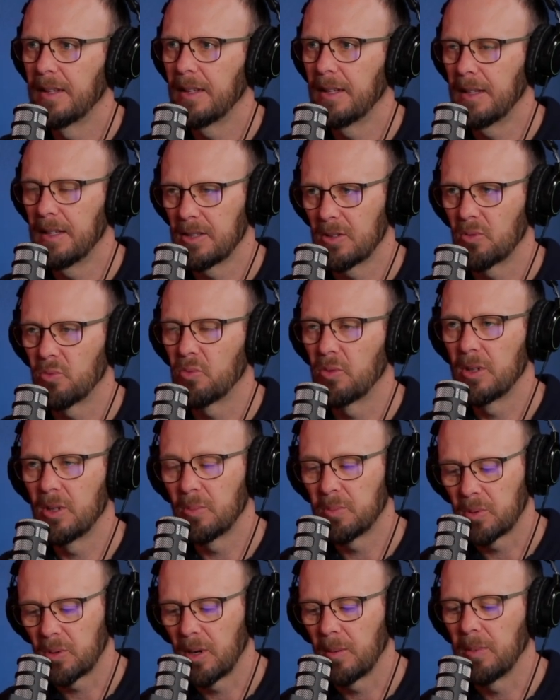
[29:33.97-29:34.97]
is a real
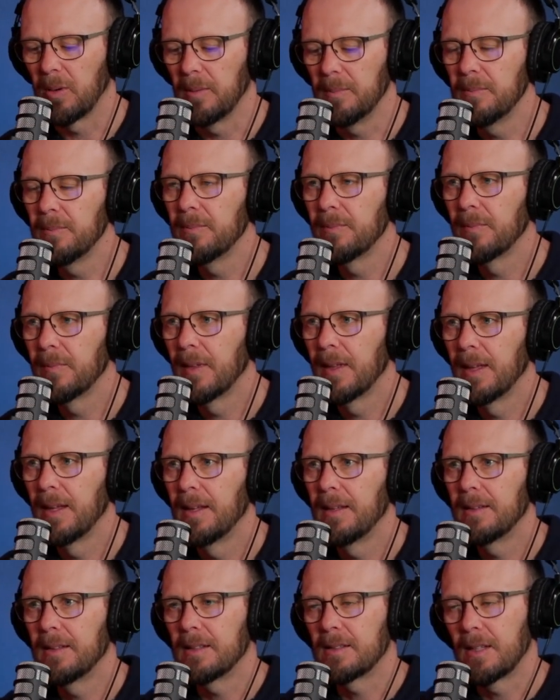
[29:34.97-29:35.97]
problem
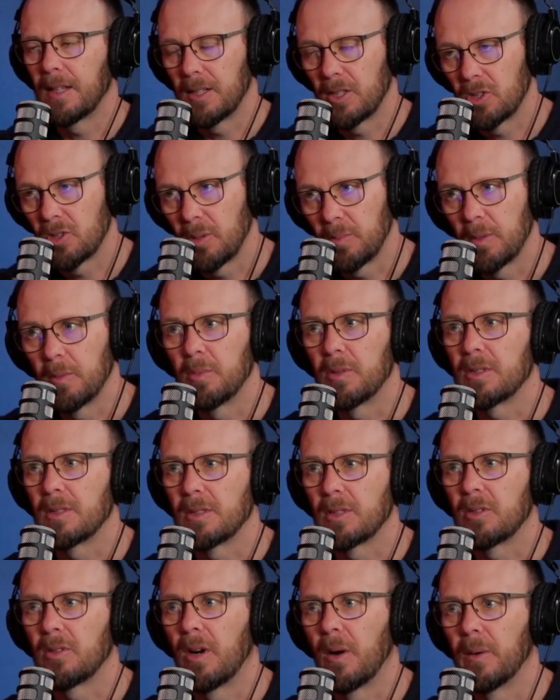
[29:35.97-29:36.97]
that's going to stop your
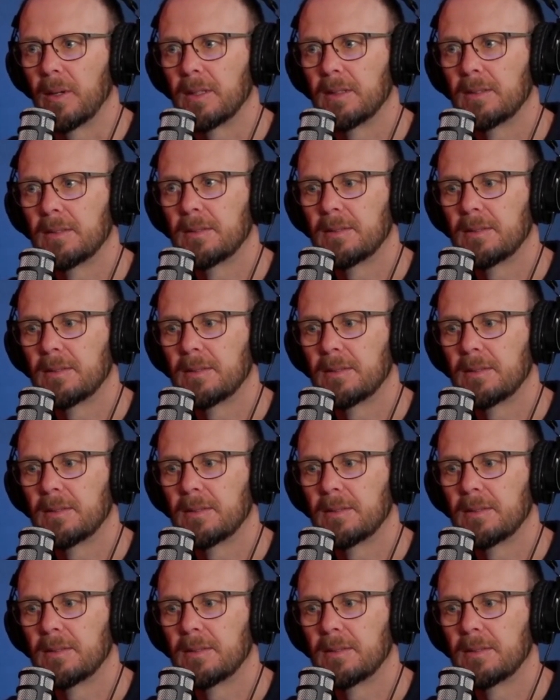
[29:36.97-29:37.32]
business growing.